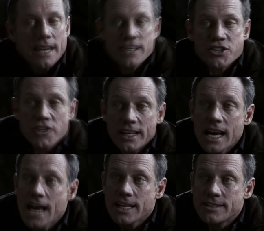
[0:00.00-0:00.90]
You see,
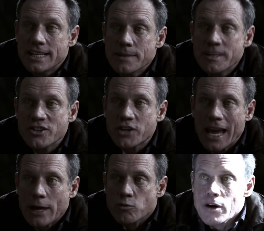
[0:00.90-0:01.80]
Demons
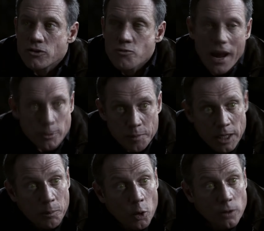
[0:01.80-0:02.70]
can't resurrect
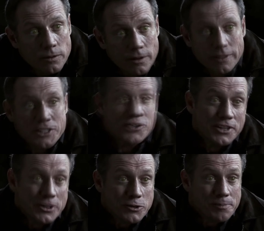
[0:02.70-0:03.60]
people unless a
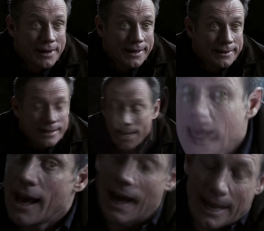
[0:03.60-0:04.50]
deal's made.
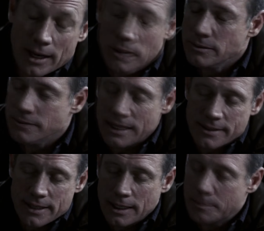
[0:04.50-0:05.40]
I know, red
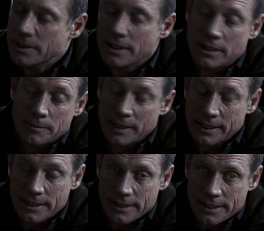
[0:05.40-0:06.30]
tape, it'll make
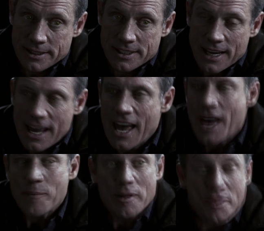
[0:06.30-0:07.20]
you nuts.
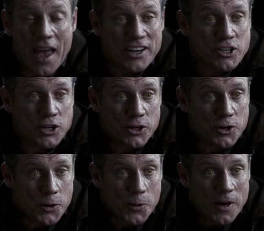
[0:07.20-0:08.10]
But thanks to
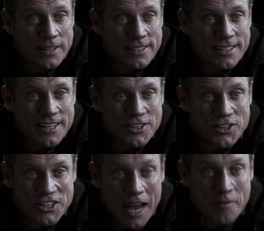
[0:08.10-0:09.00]
you,
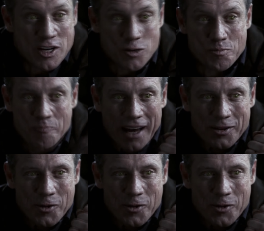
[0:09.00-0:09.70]
Sammy's back in